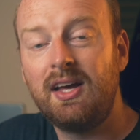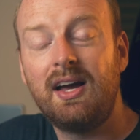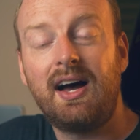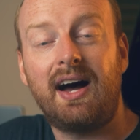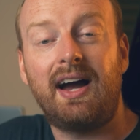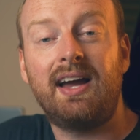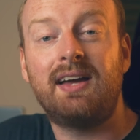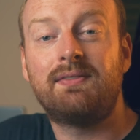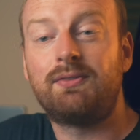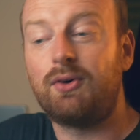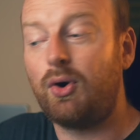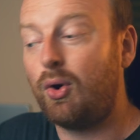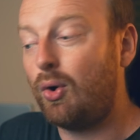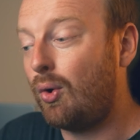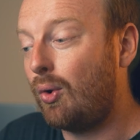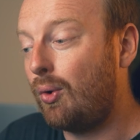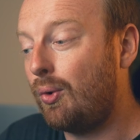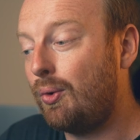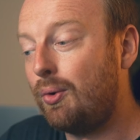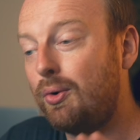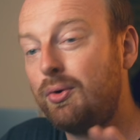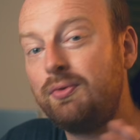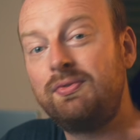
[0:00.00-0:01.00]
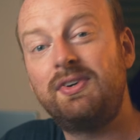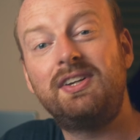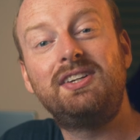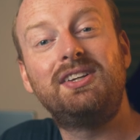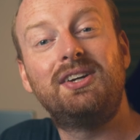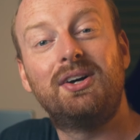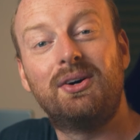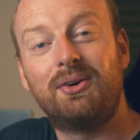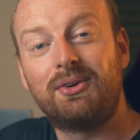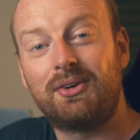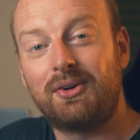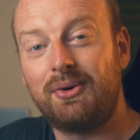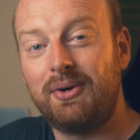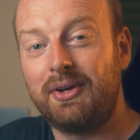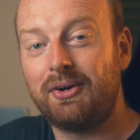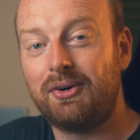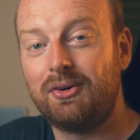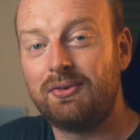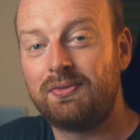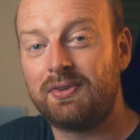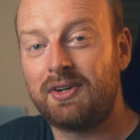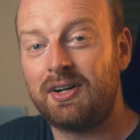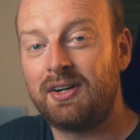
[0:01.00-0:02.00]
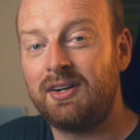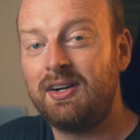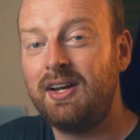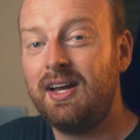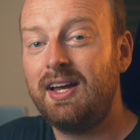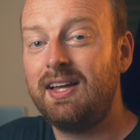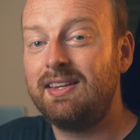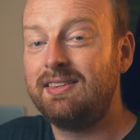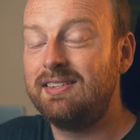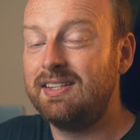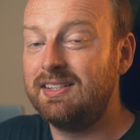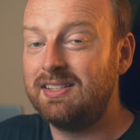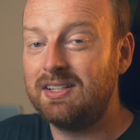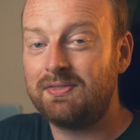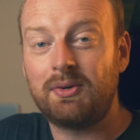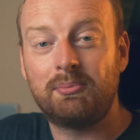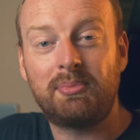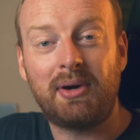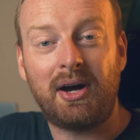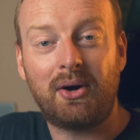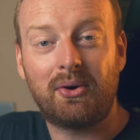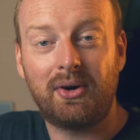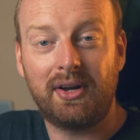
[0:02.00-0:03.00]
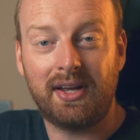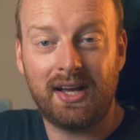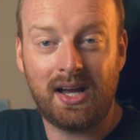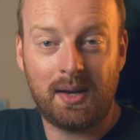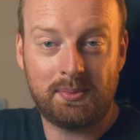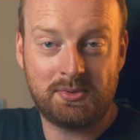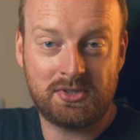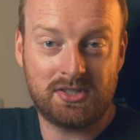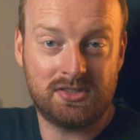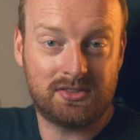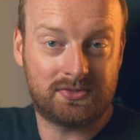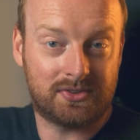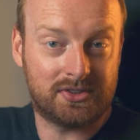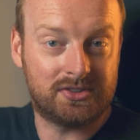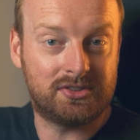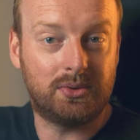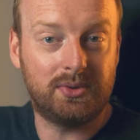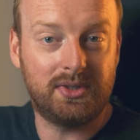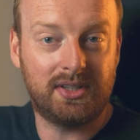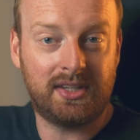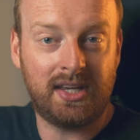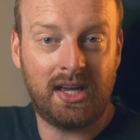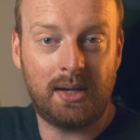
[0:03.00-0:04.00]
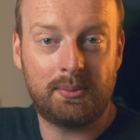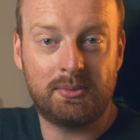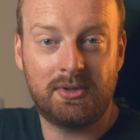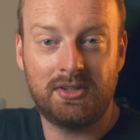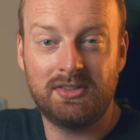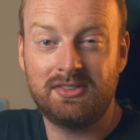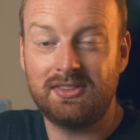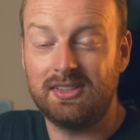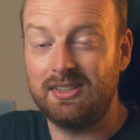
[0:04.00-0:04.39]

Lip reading: I have a whole video going over the different powering options for Sony cameras,